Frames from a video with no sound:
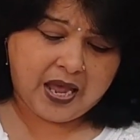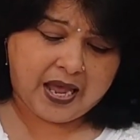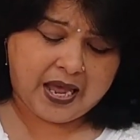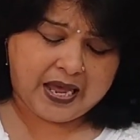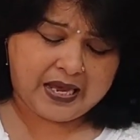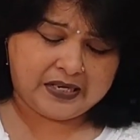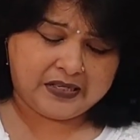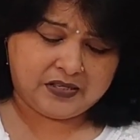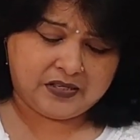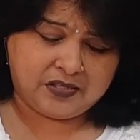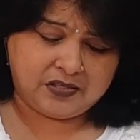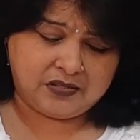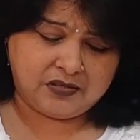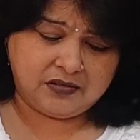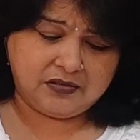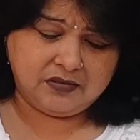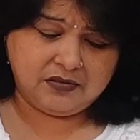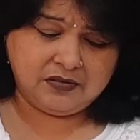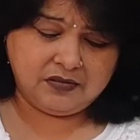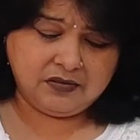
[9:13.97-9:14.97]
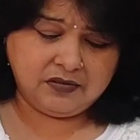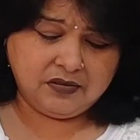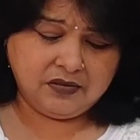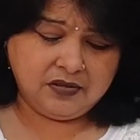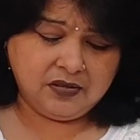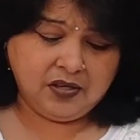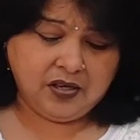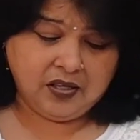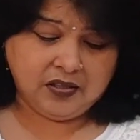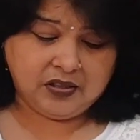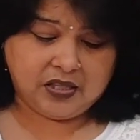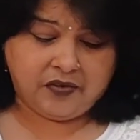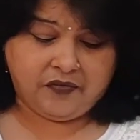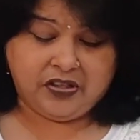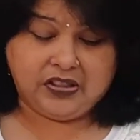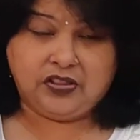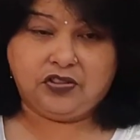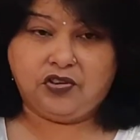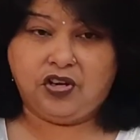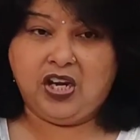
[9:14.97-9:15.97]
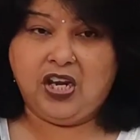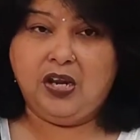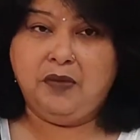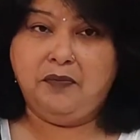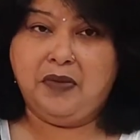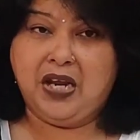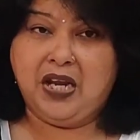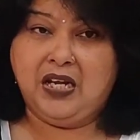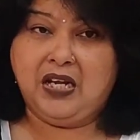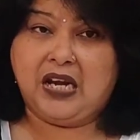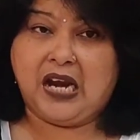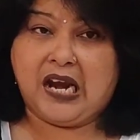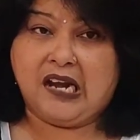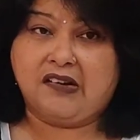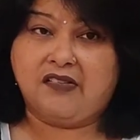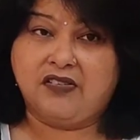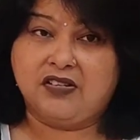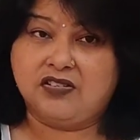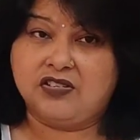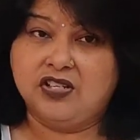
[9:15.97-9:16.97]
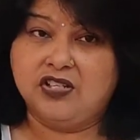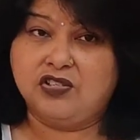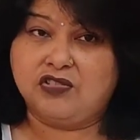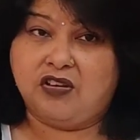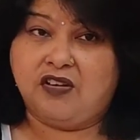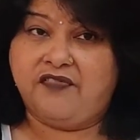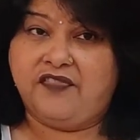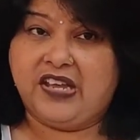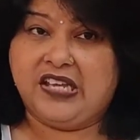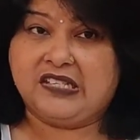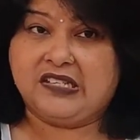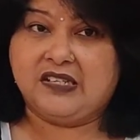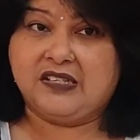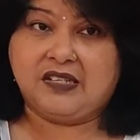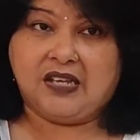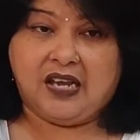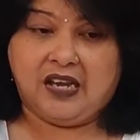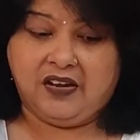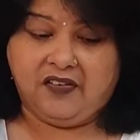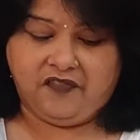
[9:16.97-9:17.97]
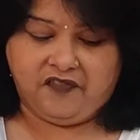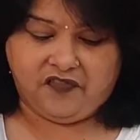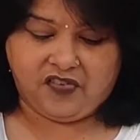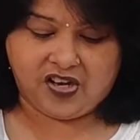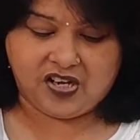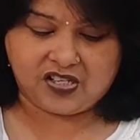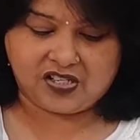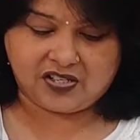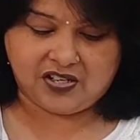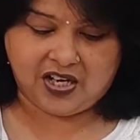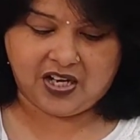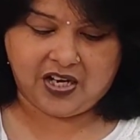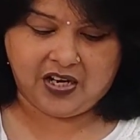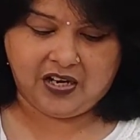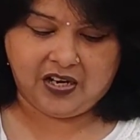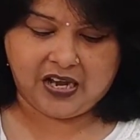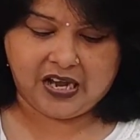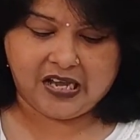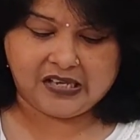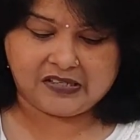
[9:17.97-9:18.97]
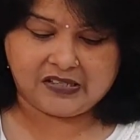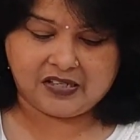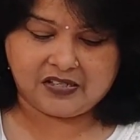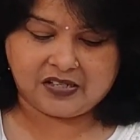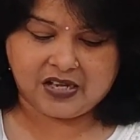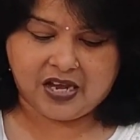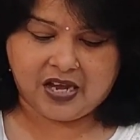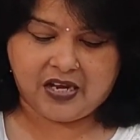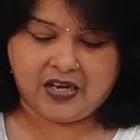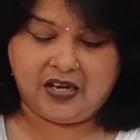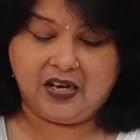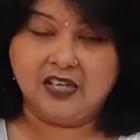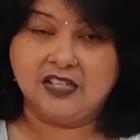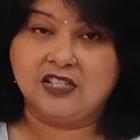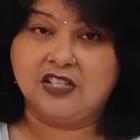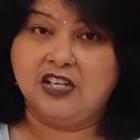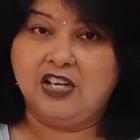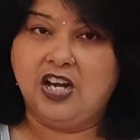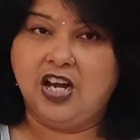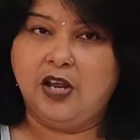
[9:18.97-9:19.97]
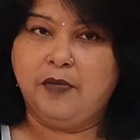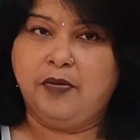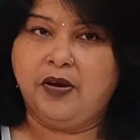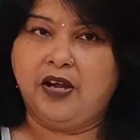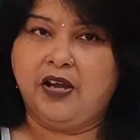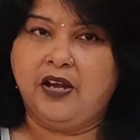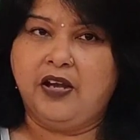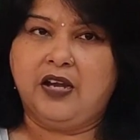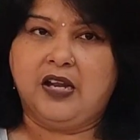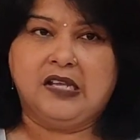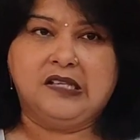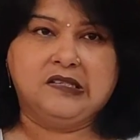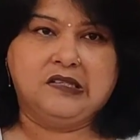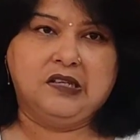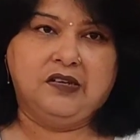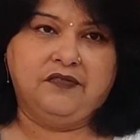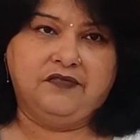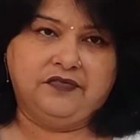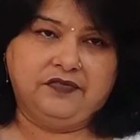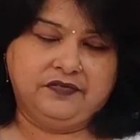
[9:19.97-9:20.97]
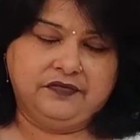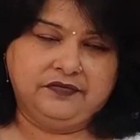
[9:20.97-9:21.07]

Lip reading: And there were three main characteristics of SSI. Firstly, SSI is labor intensive.